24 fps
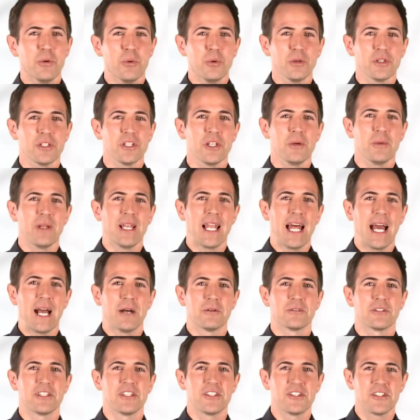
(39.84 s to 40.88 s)
also
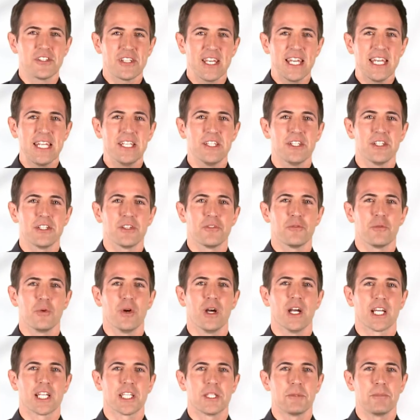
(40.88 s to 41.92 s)
allows the stages of
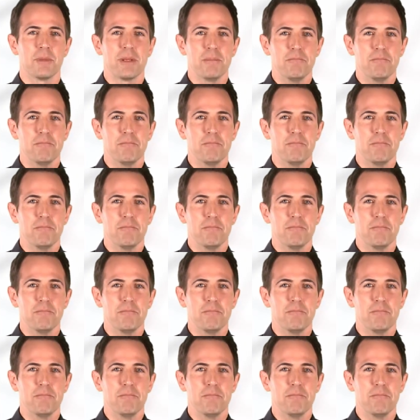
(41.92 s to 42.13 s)
work to be